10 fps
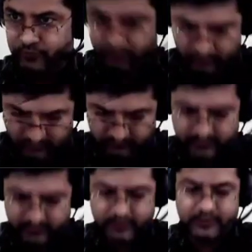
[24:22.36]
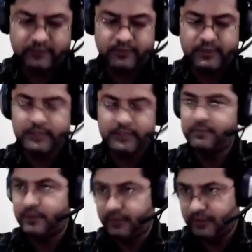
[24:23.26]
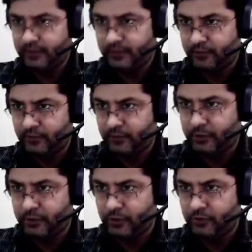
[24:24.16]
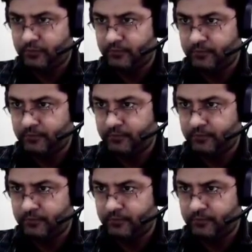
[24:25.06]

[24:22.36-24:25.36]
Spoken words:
Okay, we are given a plus c the whole cube